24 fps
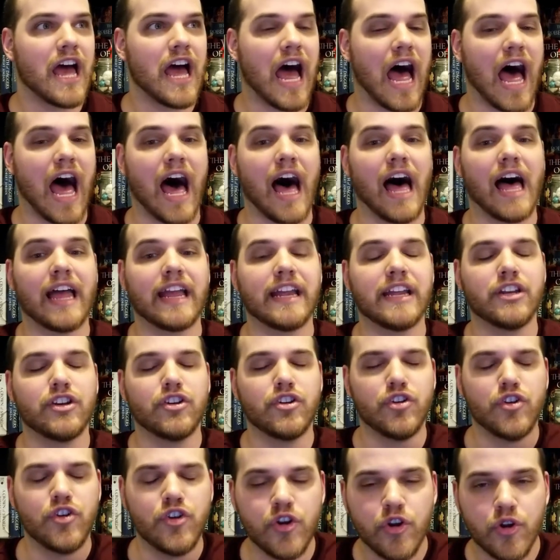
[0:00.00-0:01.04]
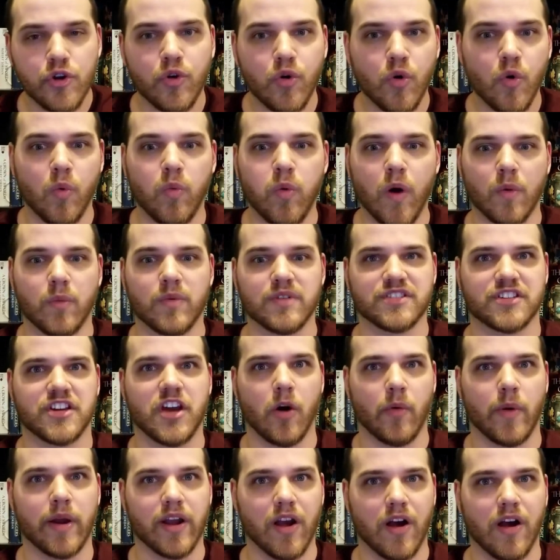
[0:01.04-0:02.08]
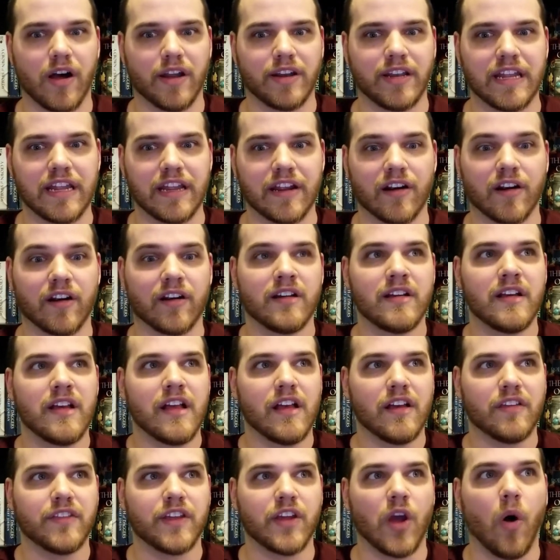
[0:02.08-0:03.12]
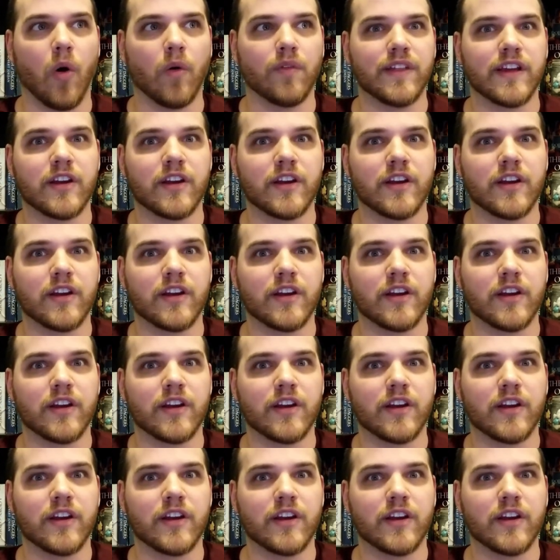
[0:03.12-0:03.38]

I knew what was going on here. The only